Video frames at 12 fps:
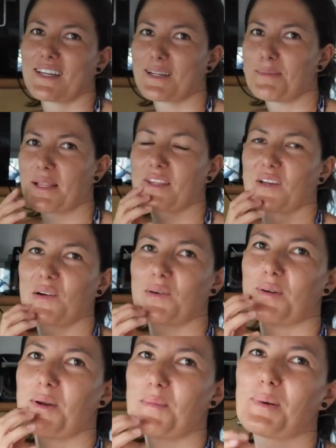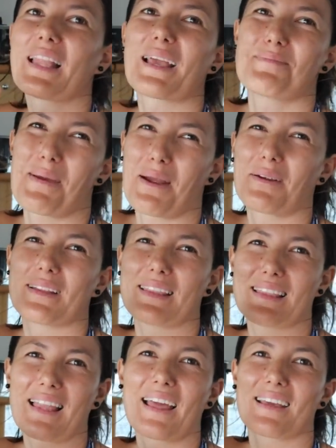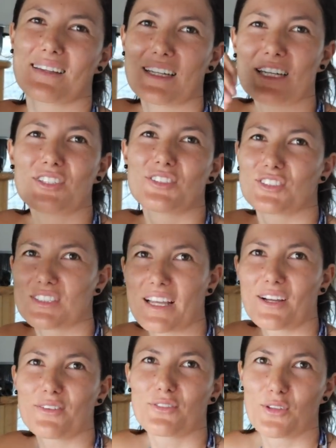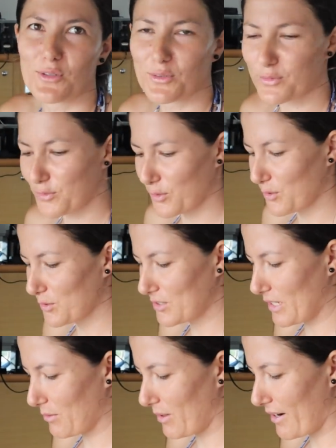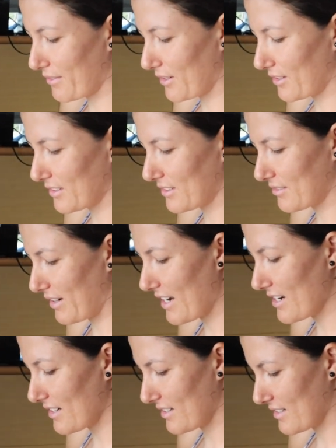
Like a month ago. But like barely, like just like a few fruits and whatever, right?